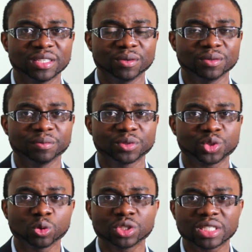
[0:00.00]
you know,
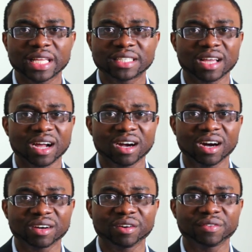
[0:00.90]
soldiers' legs got
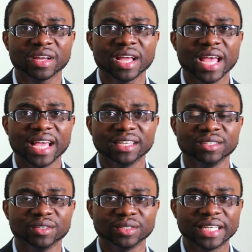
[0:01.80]
cut off and,
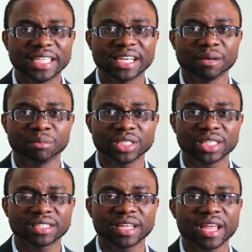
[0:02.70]
you know, they needed
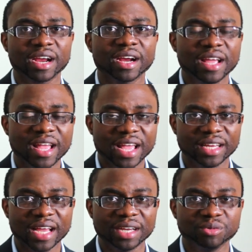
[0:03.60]
emergency care,
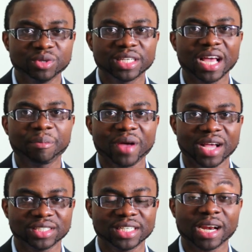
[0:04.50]
and I really got
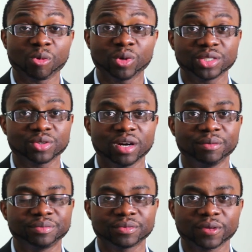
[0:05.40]
passionate and I wanted to
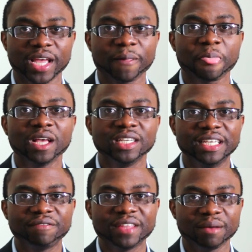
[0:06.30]
help. Okay,
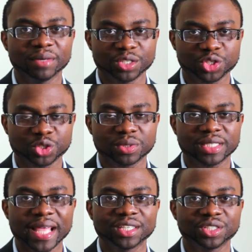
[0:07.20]
give them a
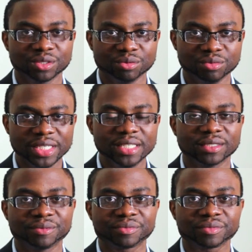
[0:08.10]
substantial
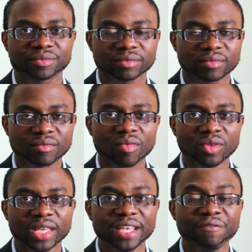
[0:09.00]
reason.
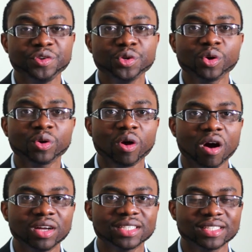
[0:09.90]
If you don't
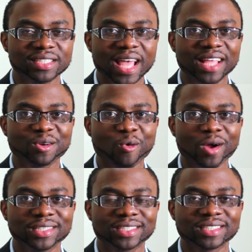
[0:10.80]
understand the
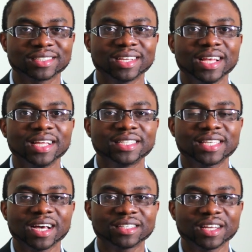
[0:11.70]
question,
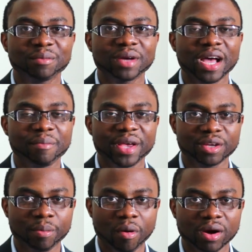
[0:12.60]
tell them, I
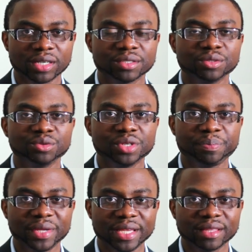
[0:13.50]
beg your pardon,
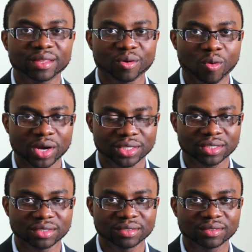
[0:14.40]
repeat the
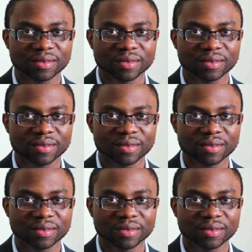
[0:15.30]
question.